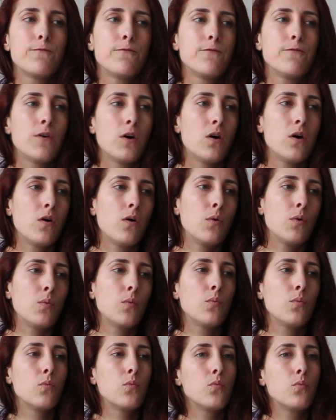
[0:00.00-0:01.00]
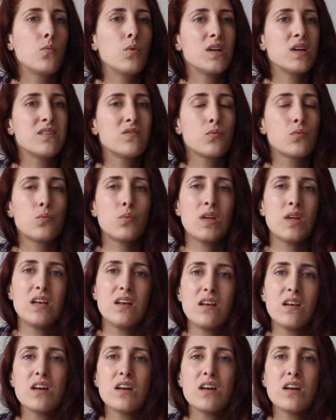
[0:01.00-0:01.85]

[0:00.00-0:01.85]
for what we